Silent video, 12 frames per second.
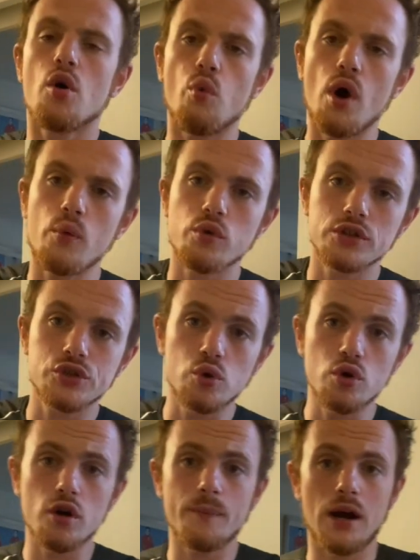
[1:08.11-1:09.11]
What I want to
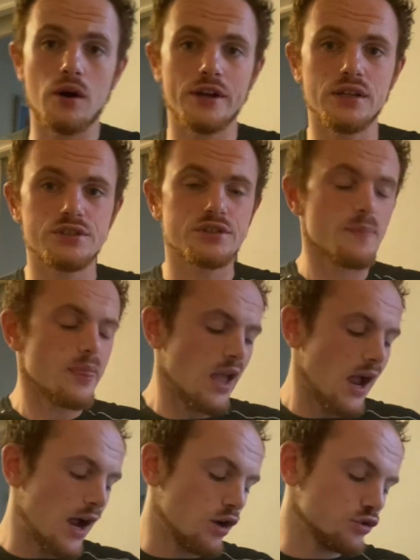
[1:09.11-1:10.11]
talk about is
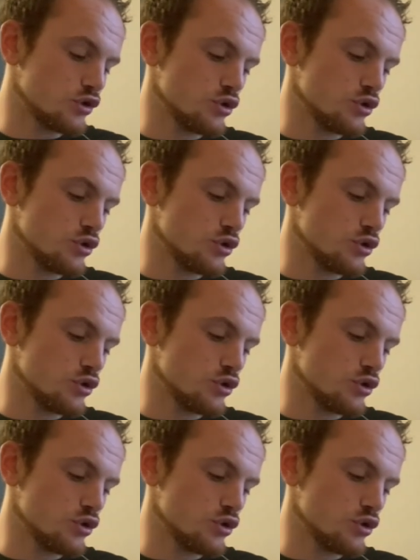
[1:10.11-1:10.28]
how